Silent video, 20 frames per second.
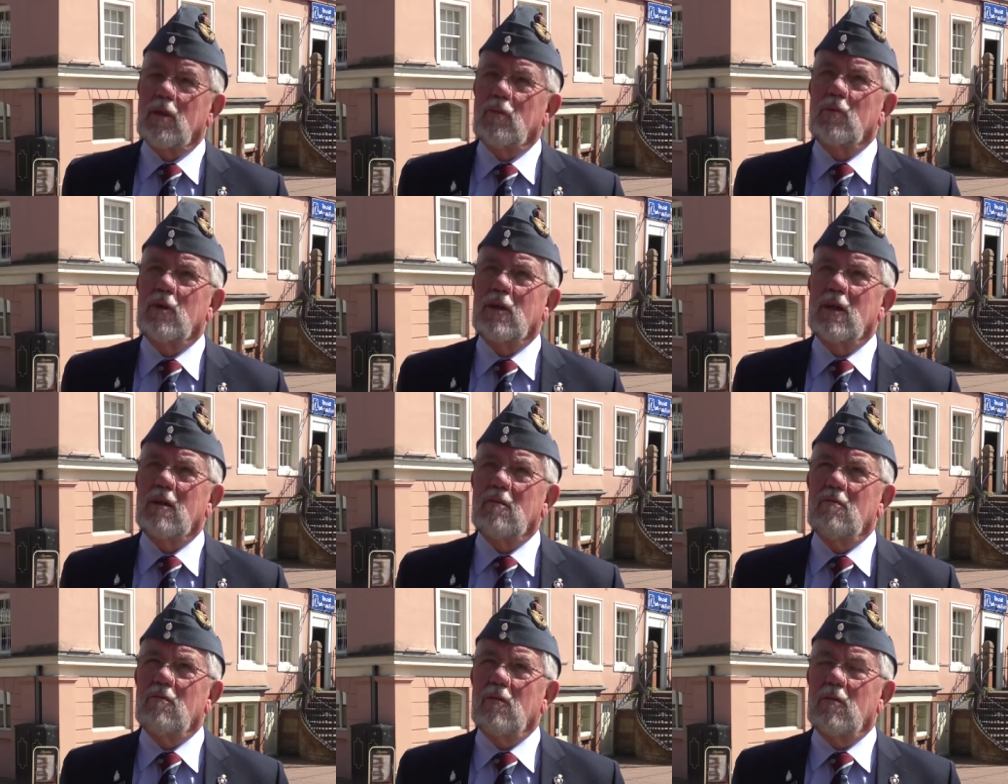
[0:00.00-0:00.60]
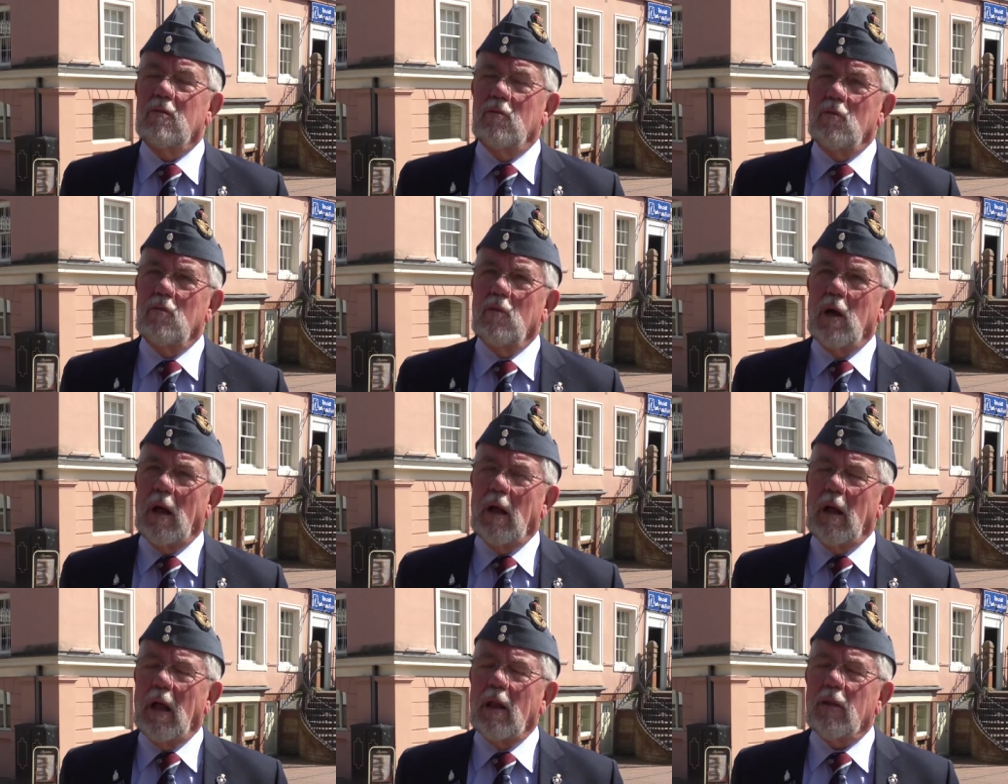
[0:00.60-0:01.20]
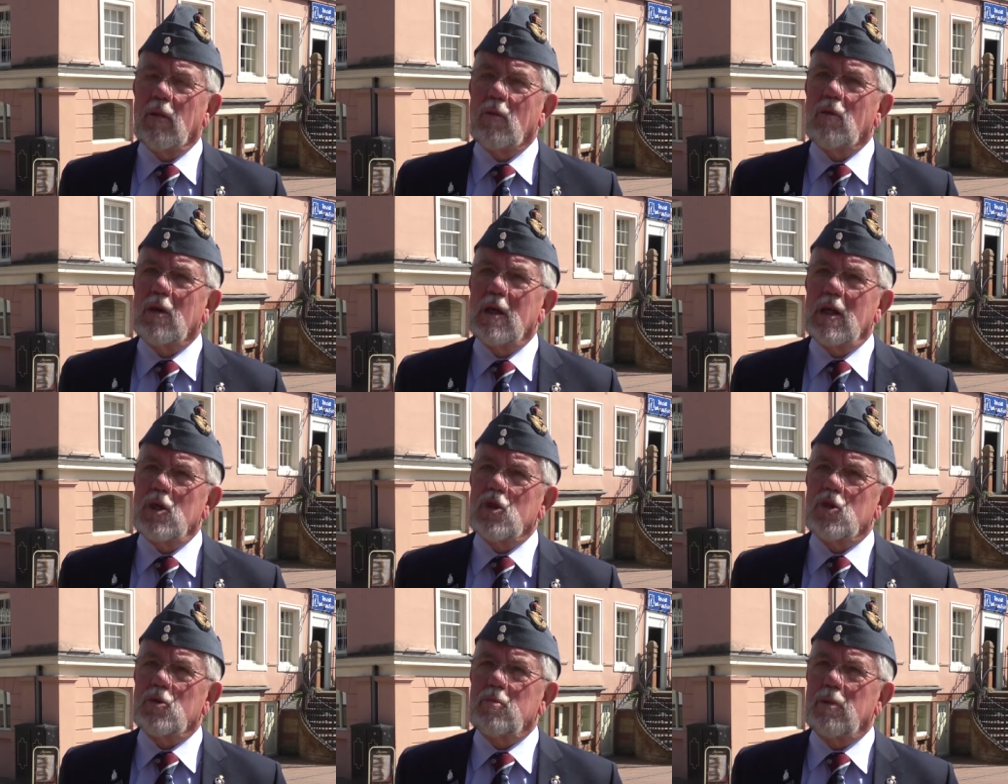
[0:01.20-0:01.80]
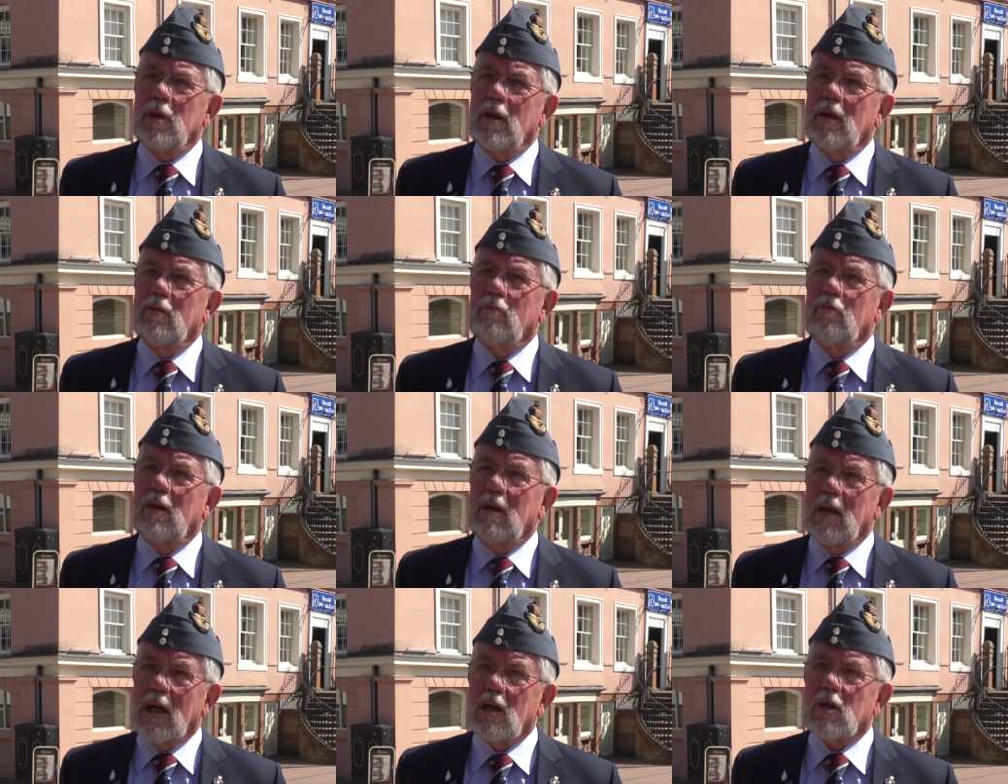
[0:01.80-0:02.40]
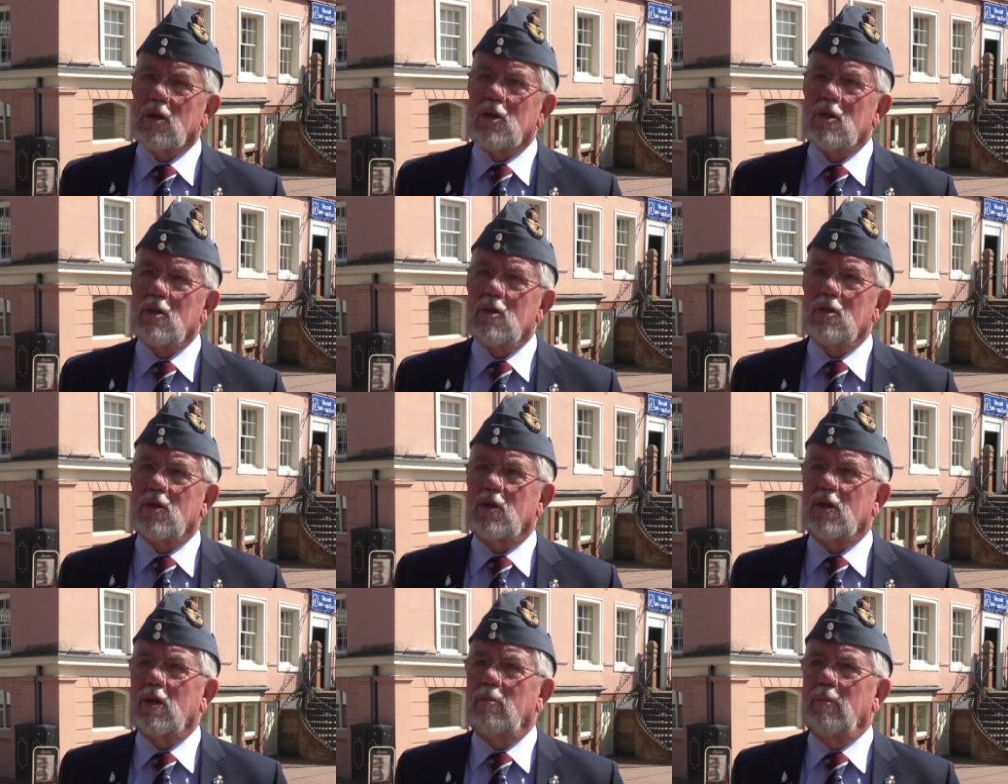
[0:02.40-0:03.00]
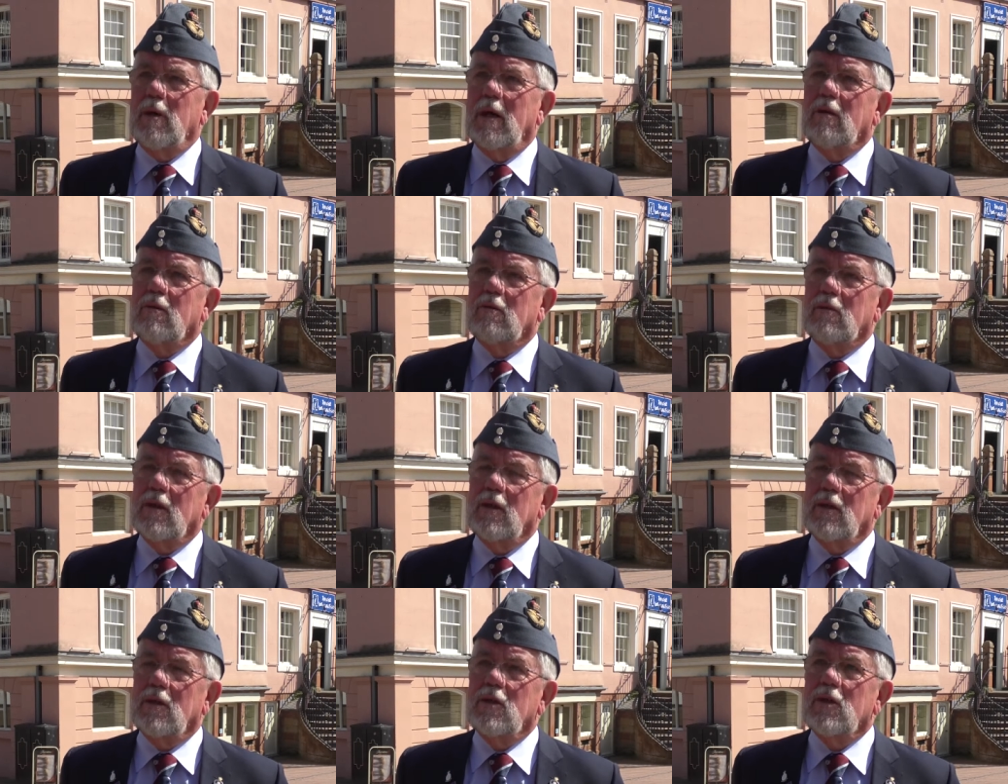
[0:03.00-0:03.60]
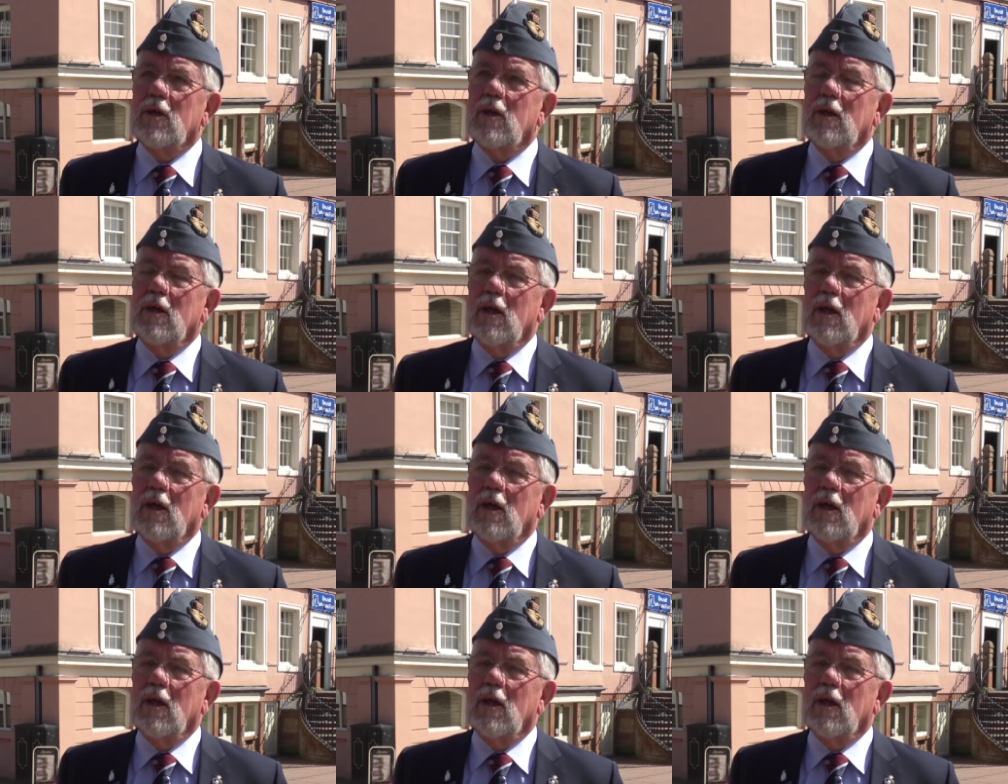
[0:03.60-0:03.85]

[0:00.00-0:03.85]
that would uh, otherwise be reluctant to come out and,